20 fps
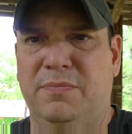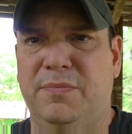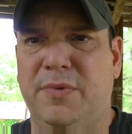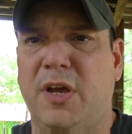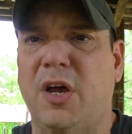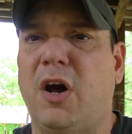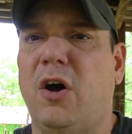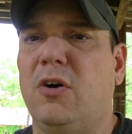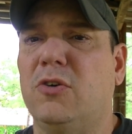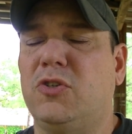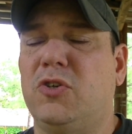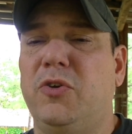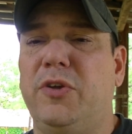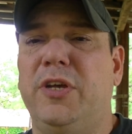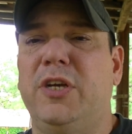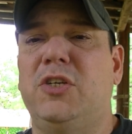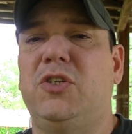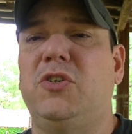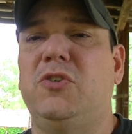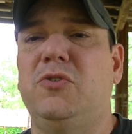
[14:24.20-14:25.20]
cause
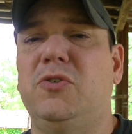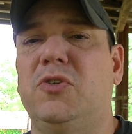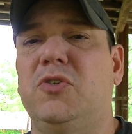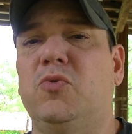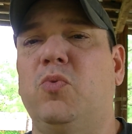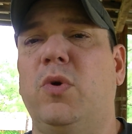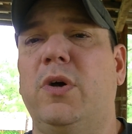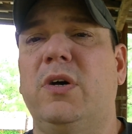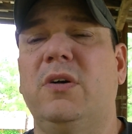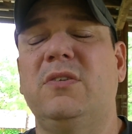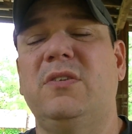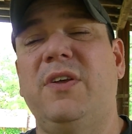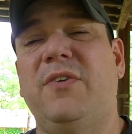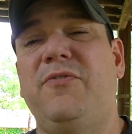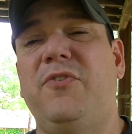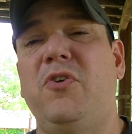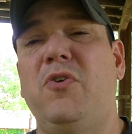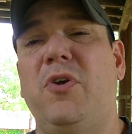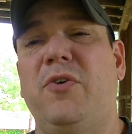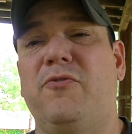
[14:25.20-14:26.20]
you issues as well is
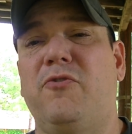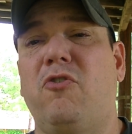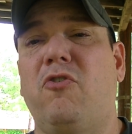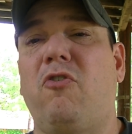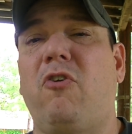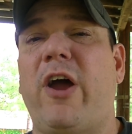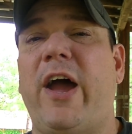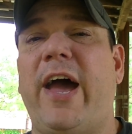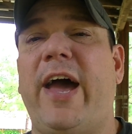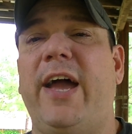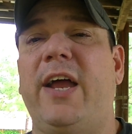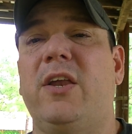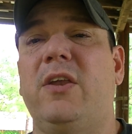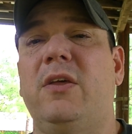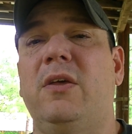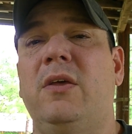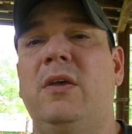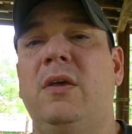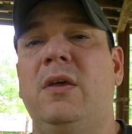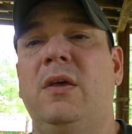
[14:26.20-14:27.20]
if you have cracked